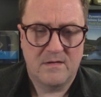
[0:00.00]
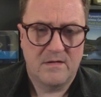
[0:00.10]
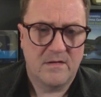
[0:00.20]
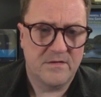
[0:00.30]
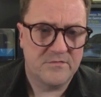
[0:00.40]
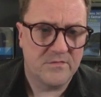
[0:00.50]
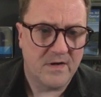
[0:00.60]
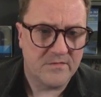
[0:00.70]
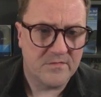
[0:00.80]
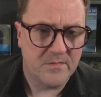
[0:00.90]
That shouldn't
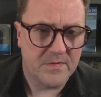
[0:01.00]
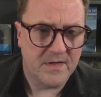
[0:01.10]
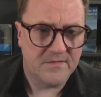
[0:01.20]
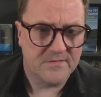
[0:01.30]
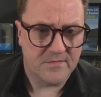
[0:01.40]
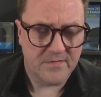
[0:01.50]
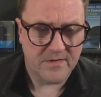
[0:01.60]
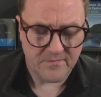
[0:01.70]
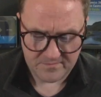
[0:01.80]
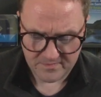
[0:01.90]
actually be necessary. I
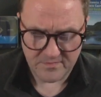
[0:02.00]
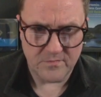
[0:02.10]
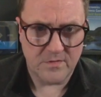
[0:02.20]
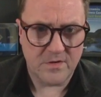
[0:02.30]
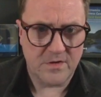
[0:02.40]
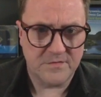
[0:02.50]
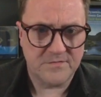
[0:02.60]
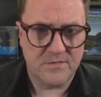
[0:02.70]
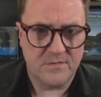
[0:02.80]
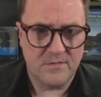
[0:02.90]
think we'll do a
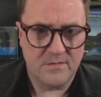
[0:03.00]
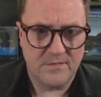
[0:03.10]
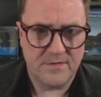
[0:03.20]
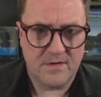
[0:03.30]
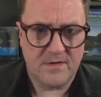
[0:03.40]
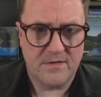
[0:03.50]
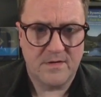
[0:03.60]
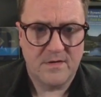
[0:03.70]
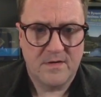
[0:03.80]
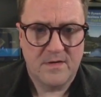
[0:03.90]

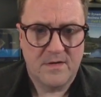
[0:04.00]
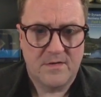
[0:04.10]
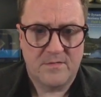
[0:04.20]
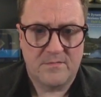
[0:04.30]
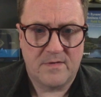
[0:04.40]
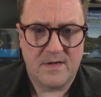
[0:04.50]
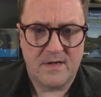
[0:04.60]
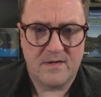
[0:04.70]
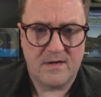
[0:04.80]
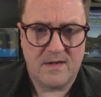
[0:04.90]

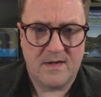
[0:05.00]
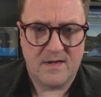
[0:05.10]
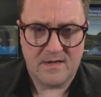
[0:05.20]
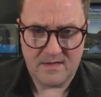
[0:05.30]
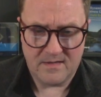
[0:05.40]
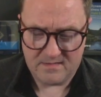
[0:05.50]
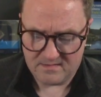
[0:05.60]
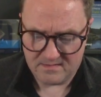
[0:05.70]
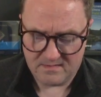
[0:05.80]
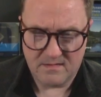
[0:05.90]
console.write
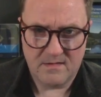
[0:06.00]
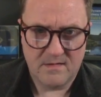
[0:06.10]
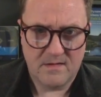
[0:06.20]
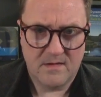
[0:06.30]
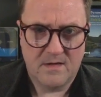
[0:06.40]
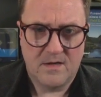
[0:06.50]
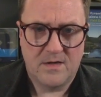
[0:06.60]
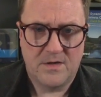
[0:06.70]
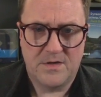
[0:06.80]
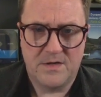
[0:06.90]
line
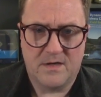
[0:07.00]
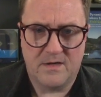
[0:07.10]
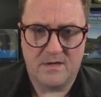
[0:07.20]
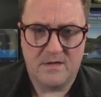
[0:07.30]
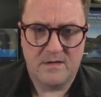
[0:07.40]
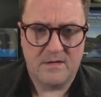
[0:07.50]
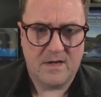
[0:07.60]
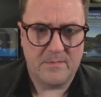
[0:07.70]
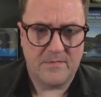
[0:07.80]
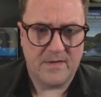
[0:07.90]
done. How
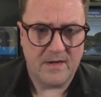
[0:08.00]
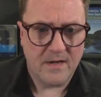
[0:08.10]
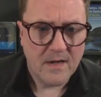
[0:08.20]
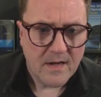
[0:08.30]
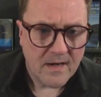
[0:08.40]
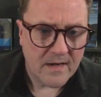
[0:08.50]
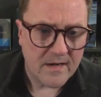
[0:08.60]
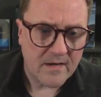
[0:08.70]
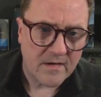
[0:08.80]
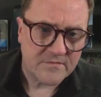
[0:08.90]
about that? And
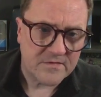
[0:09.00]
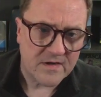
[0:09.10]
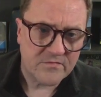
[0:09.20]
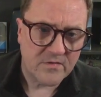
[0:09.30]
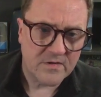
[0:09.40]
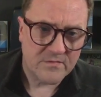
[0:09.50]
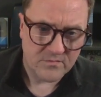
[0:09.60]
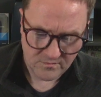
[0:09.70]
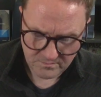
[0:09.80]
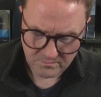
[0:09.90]
then let's actually
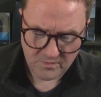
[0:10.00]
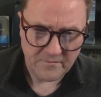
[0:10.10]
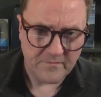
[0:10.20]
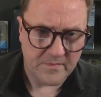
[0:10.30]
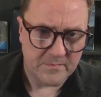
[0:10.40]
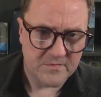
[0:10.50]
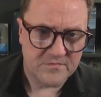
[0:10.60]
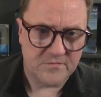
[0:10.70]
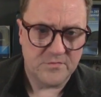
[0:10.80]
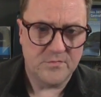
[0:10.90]
do both of them as
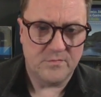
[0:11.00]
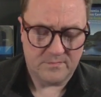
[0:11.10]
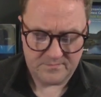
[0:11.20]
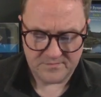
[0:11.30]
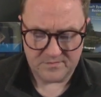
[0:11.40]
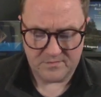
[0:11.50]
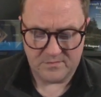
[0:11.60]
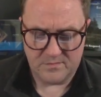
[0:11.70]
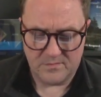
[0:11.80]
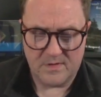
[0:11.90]
true.
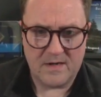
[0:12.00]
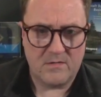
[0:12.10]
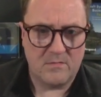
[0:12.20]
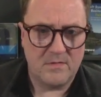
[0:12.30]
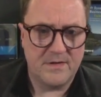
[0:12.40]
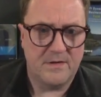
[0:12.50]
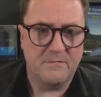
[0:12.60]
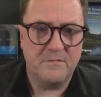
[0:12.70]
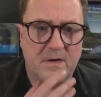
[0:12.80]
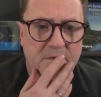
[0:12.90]
So I'll hit a
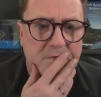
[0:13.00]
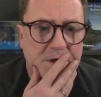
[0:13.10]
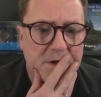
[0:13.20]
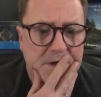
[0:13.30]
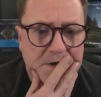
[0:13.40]
5 here.